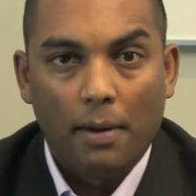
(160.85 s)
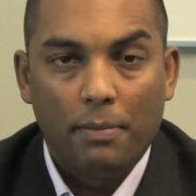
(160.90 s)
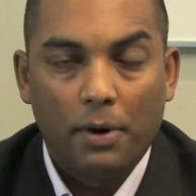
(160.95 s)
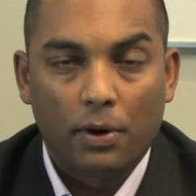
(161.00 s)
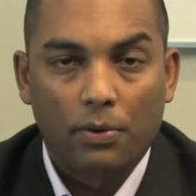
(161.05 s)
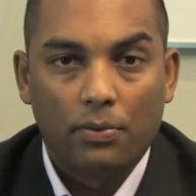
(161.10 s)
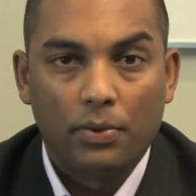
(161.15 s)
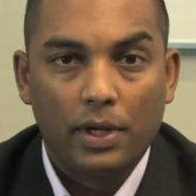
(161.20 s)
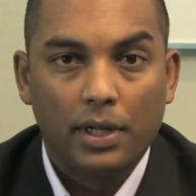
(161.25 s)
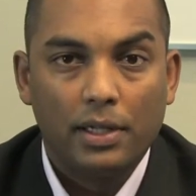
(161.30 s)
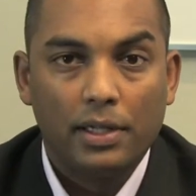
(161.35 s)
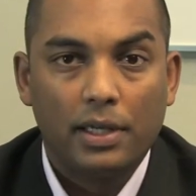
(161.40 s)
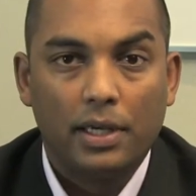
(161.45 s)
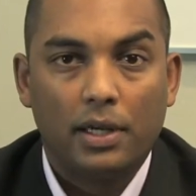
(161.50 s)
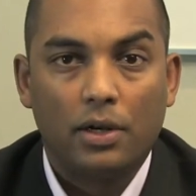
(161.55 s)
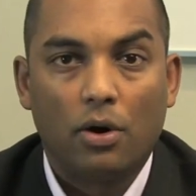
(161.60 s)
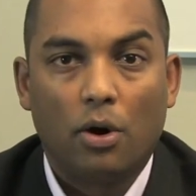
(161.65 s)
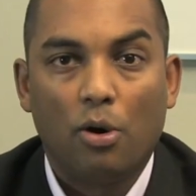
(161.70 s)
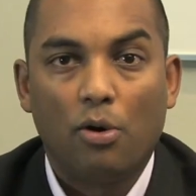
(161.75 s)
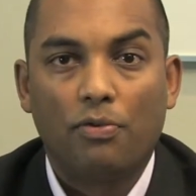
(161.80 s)
but really
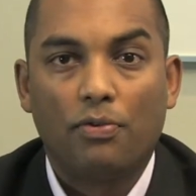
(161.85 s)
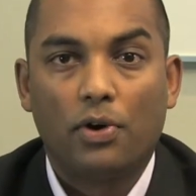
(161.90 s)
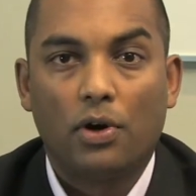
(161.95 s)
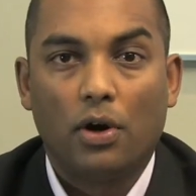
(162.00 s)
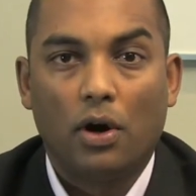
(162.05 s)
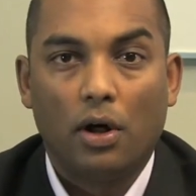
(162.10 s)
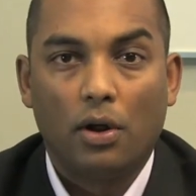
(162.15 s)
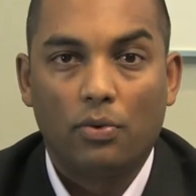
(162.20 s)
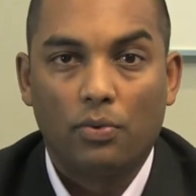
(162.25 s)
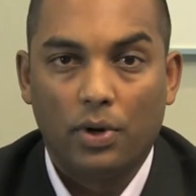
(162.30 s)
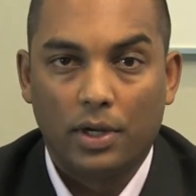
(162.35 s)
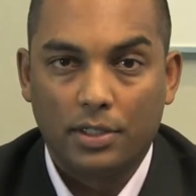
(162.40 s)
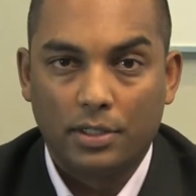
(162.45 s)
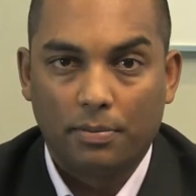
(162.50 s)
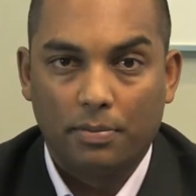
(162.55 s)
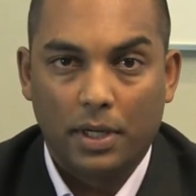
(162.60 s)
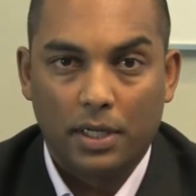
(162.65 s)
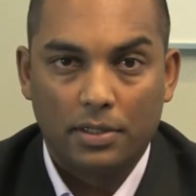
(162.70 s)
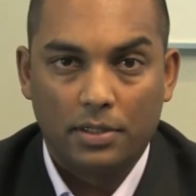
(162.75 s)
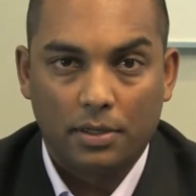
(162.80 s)
an overall
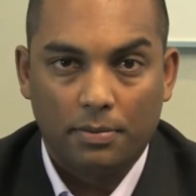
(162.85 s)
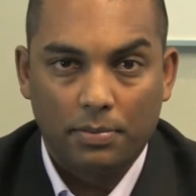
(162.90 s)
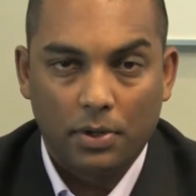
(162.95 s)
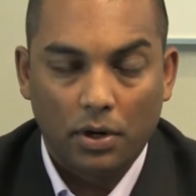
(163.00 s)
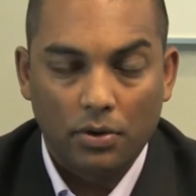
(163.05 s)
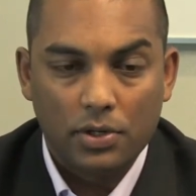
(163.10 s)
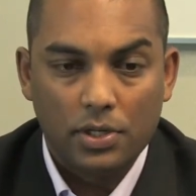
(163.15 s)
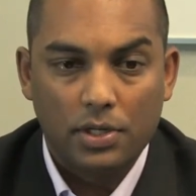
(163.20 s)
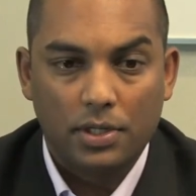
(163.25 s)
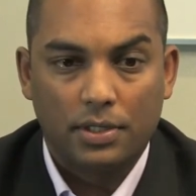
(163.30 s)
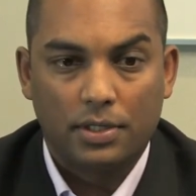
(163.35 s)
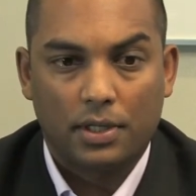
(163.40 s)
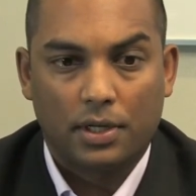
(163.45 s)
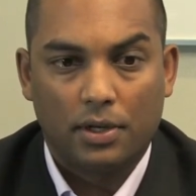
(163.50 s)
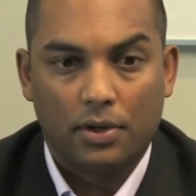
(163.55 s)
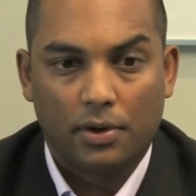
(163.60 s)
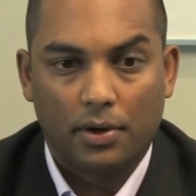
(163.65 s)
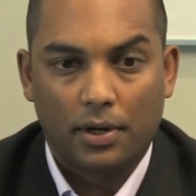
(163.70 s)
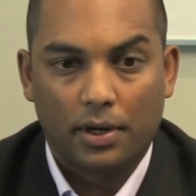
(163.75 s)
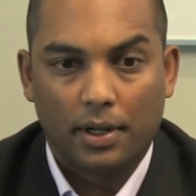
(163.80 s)
risk-based approach to
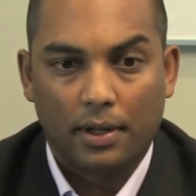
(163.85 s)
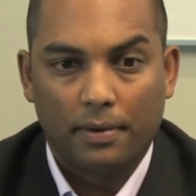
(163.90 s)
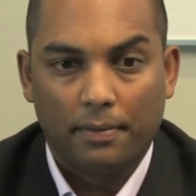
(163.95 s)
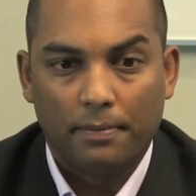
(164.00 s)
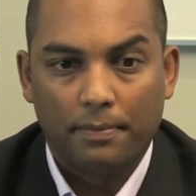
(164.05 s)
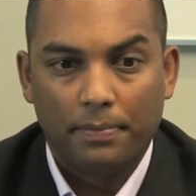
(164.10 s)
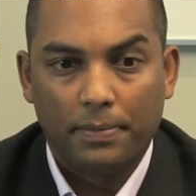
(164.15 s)
security.